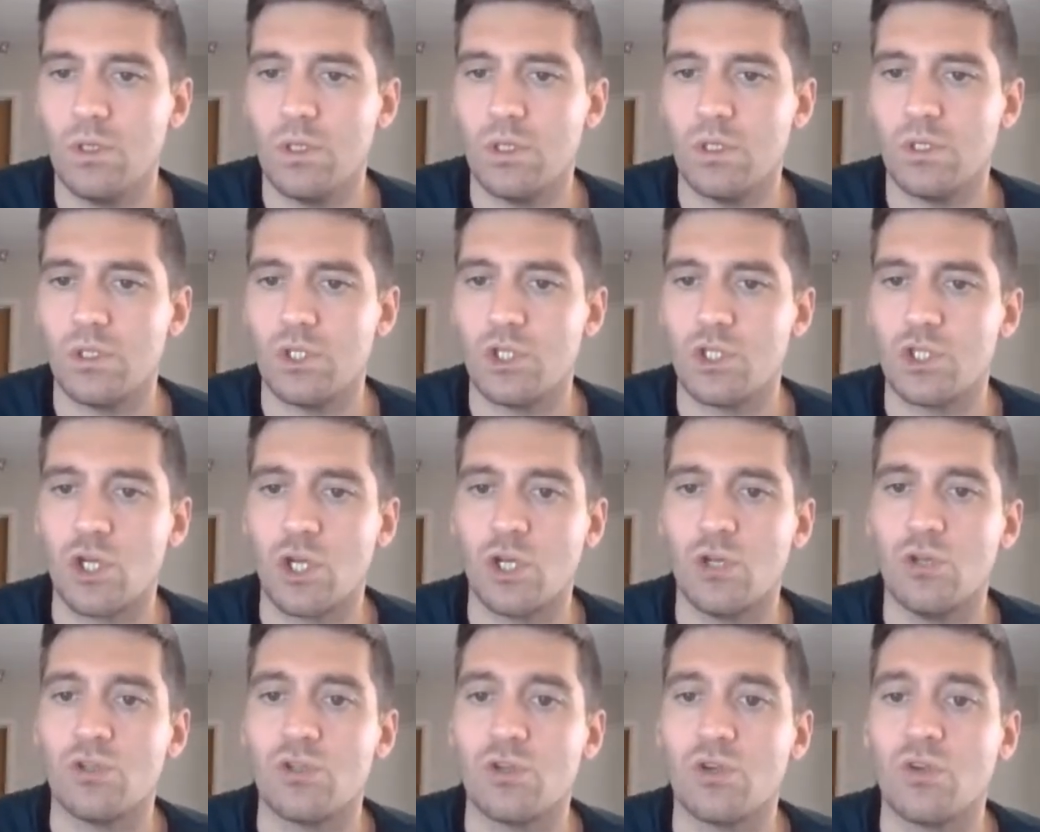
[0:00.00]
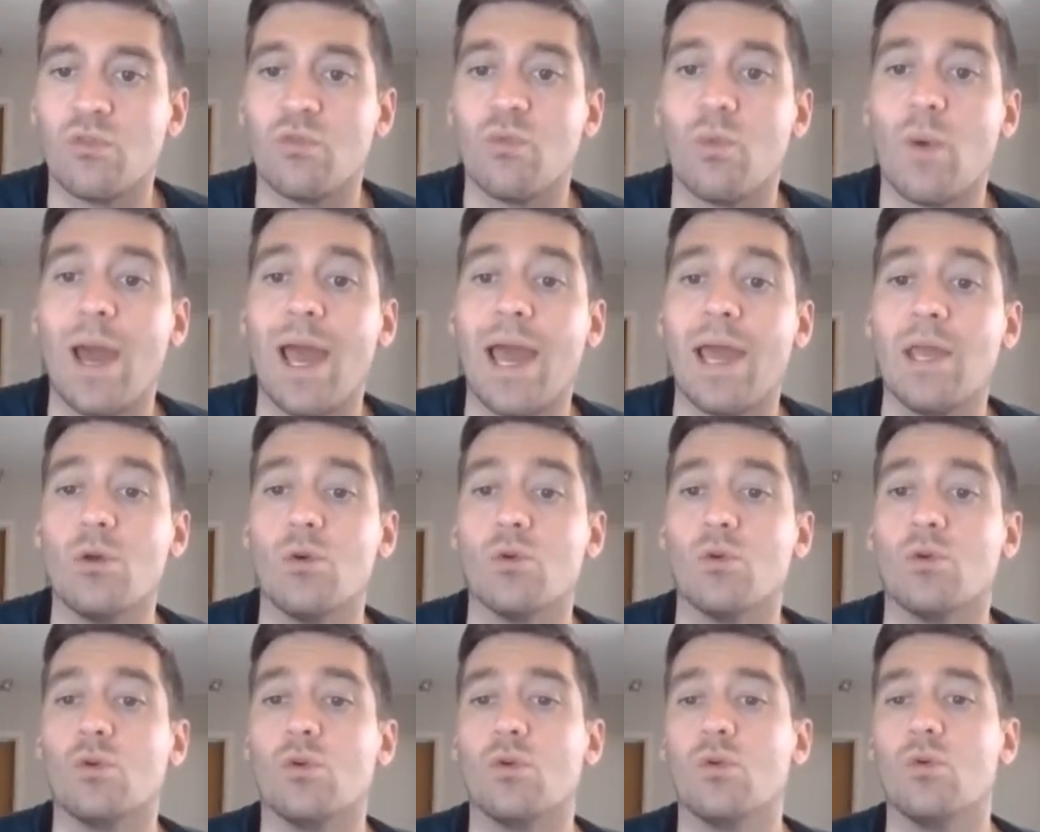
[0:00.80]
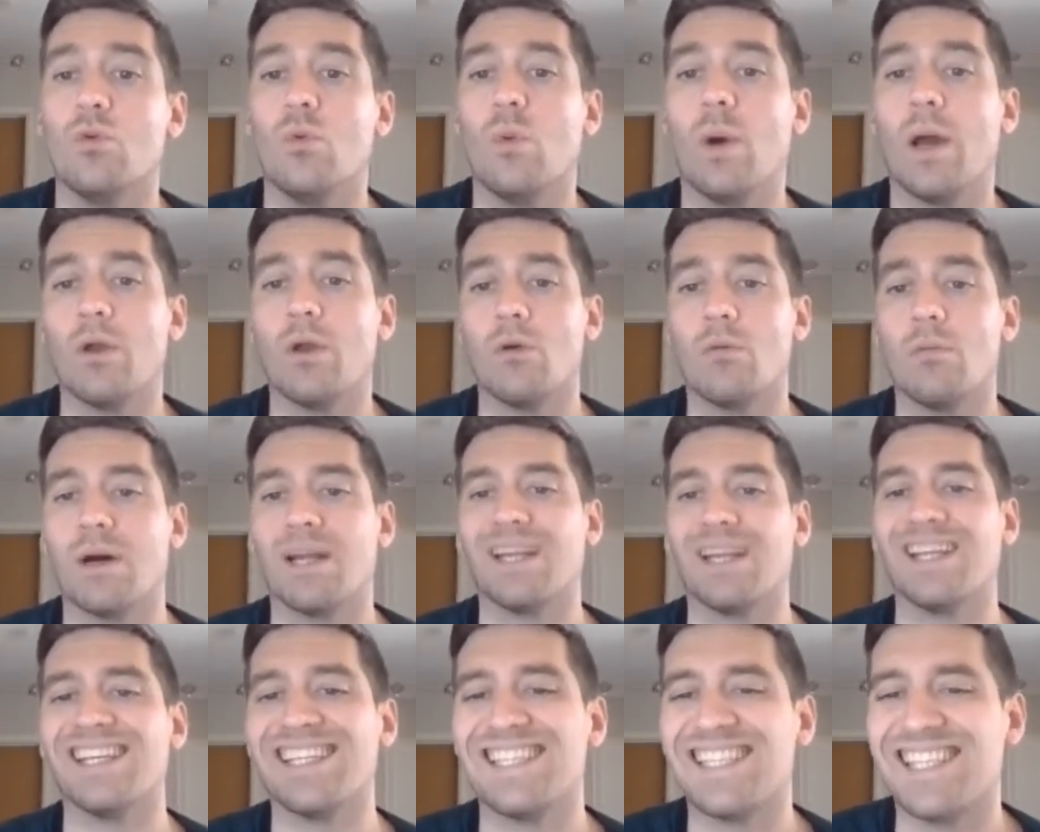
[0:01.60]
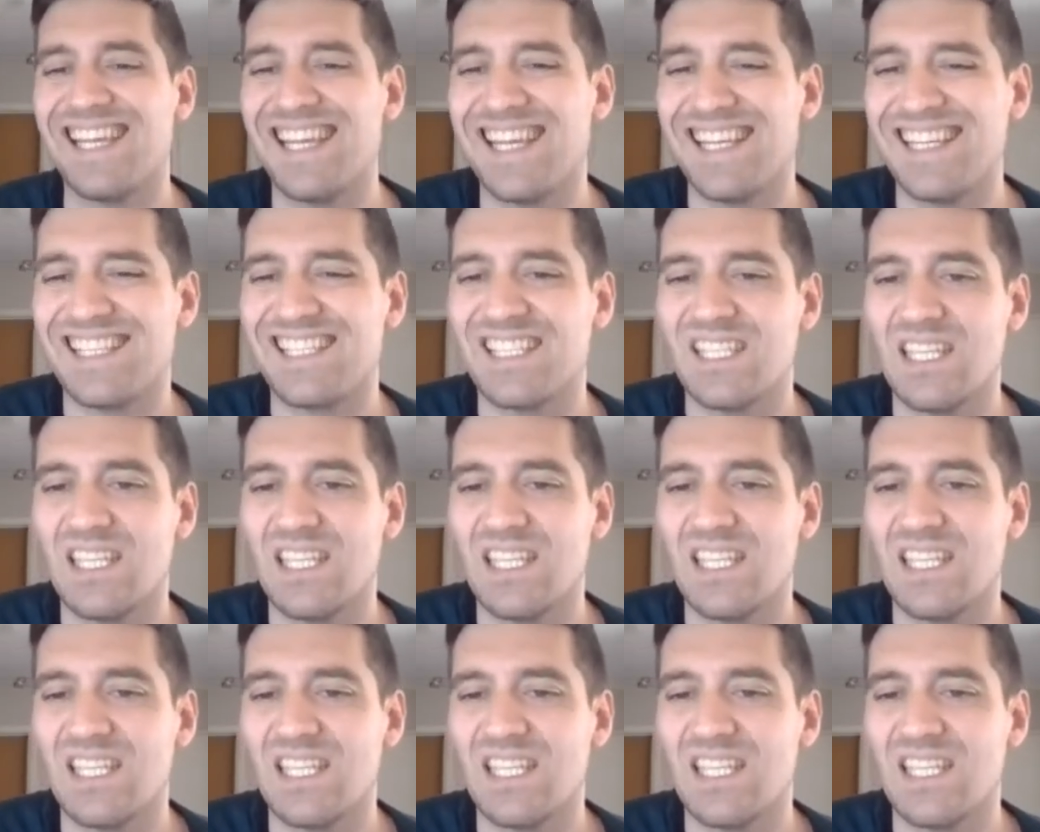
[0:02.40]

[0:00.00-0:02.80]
to show you sort of where your money sits.